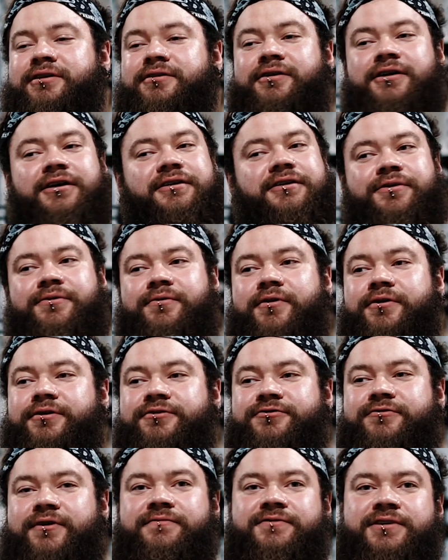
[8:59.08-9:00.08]
kind of throw your
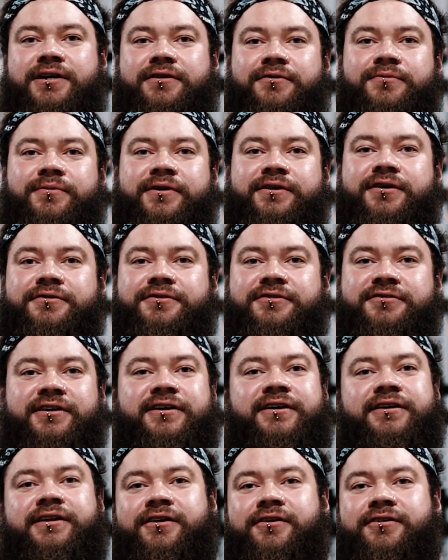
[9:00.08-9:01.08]
strengths out the window just
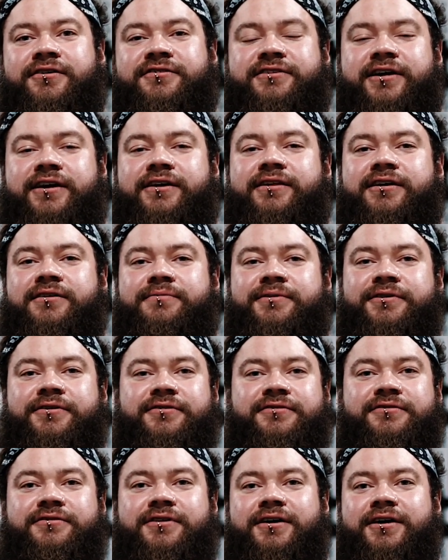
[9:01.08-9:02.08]
thinking they're going to stay there,
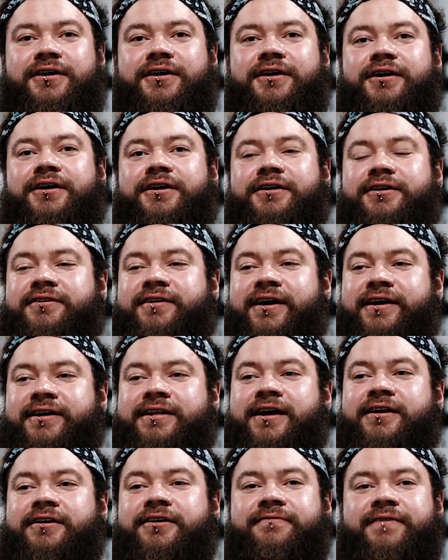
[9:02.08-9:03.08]
because you're taking
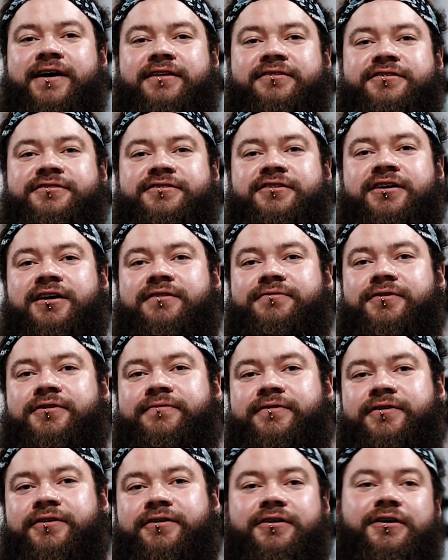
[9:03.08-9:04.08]
any advantage you have
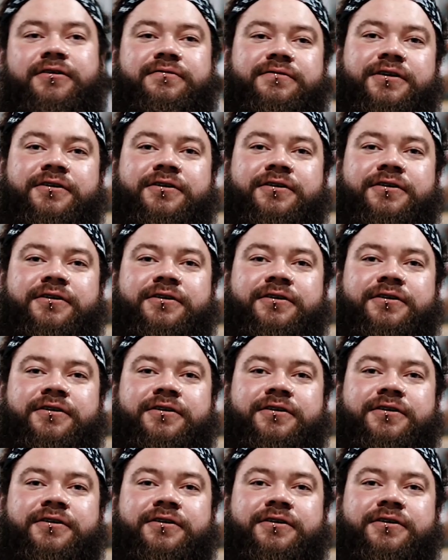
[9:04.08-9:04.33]
over the